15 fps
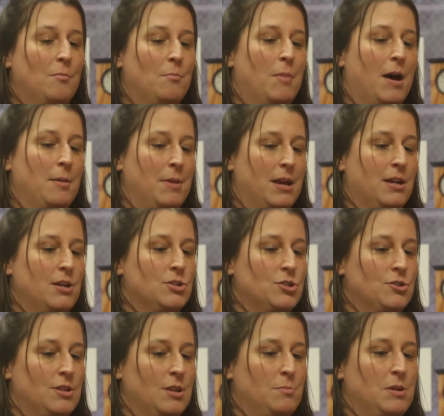by making
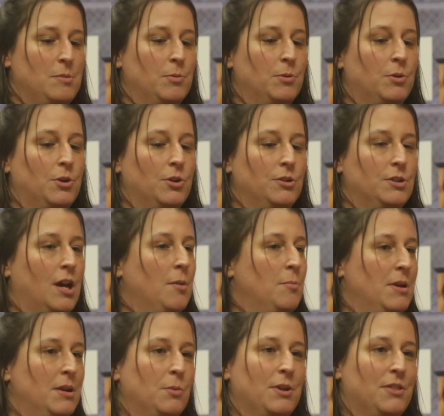sure that people could
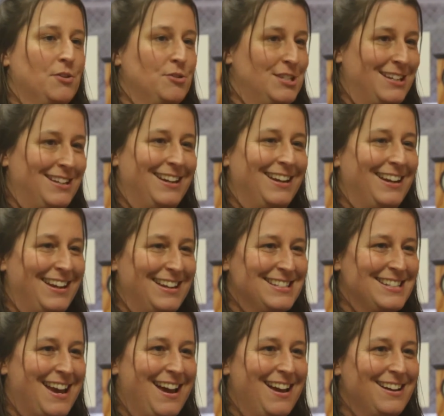come in with their dignity
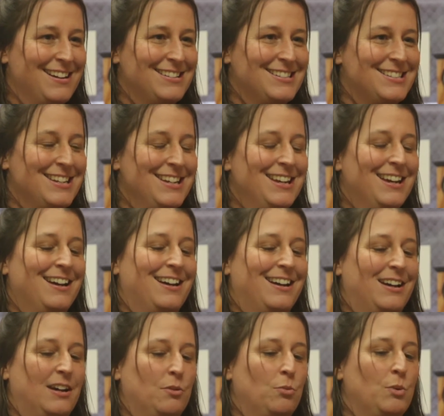intact.
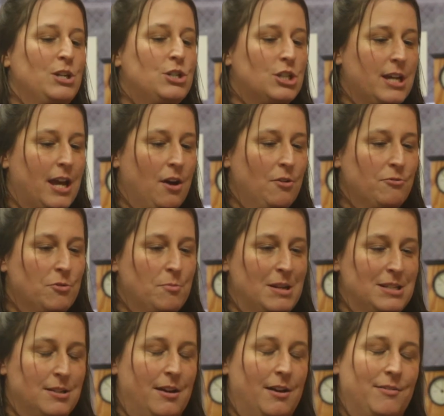Reaching out for
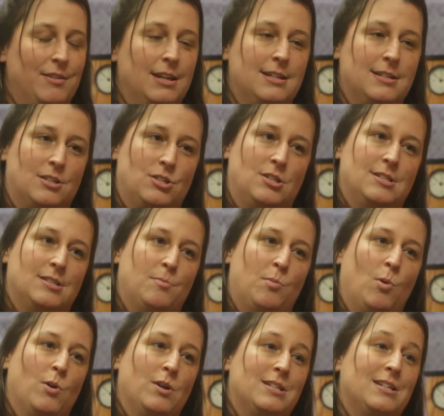mental health and addiction
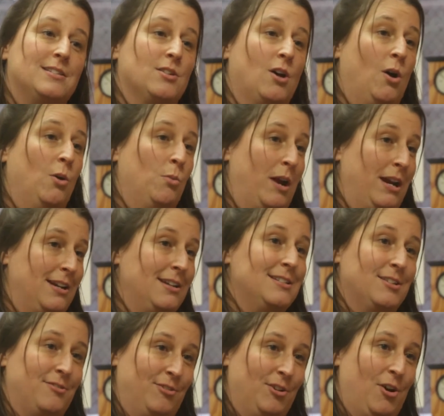support is already
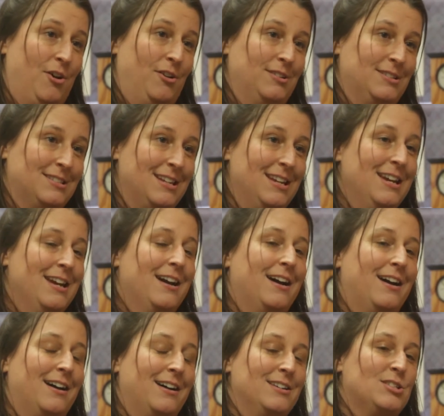difficult.
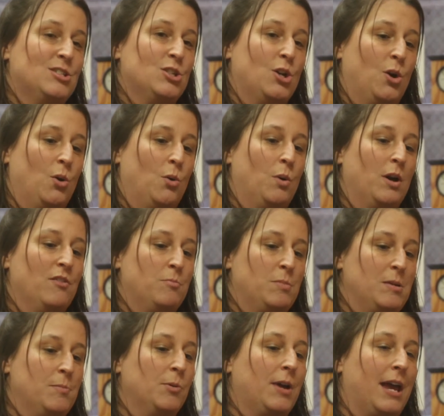So if
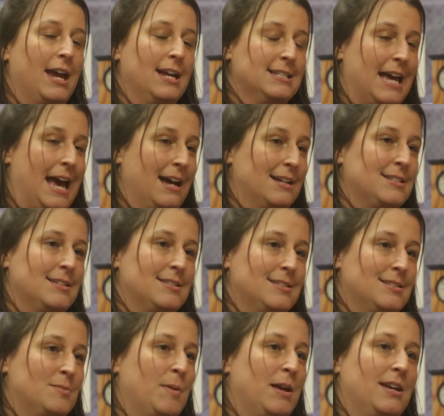people can't access
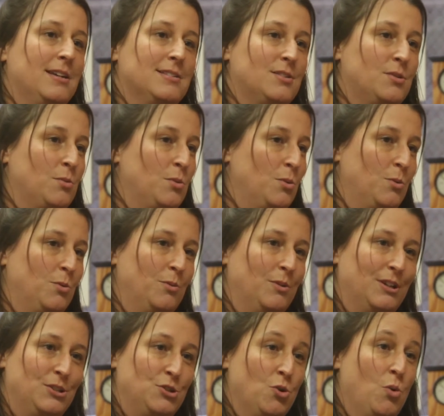a space through
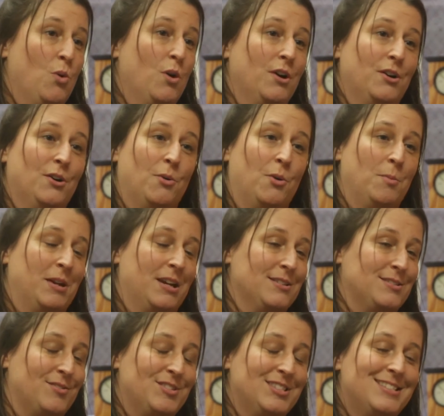a door or
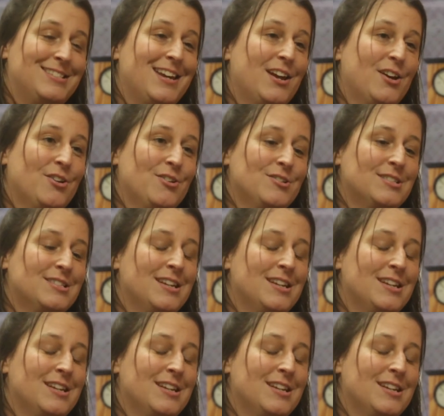because of stairs,